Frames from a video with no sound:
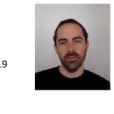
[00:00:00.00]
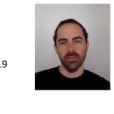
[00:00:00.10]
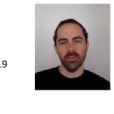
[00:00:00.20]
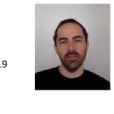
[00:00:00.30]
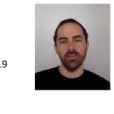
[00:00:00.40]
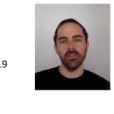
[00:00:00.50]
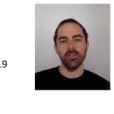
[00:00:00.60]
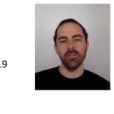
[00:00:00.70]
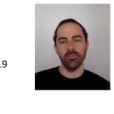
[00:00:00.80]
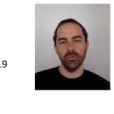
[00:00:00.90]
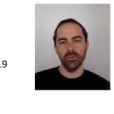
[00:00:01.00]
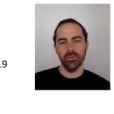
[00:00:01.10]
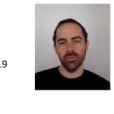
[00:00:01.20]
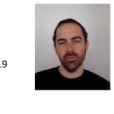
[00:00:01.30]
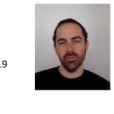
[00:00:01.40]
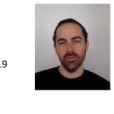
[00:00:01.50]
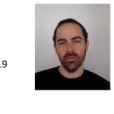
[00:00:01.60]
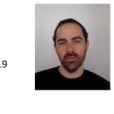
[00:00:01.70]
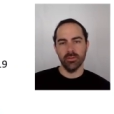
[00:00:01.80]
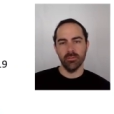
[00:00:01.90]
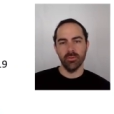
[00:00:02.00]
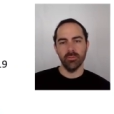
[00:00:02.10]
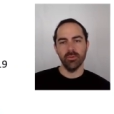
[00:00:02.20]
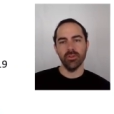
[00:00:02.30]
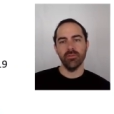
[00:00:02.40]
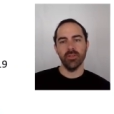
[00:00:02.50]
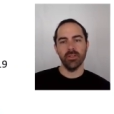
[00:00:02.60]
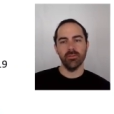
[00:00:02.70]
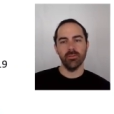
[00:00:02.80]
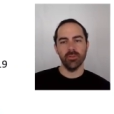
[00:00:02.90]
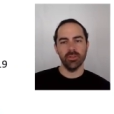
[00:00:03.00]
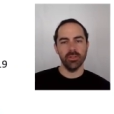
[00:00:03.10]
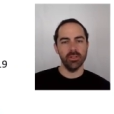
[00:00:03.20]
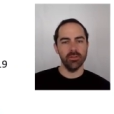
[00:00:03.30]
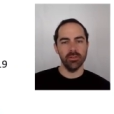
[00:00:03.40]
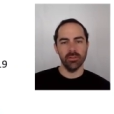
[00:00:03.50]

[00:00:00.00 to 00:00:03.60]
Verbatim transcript: as an alternative motion, uh, more motion invariant representation.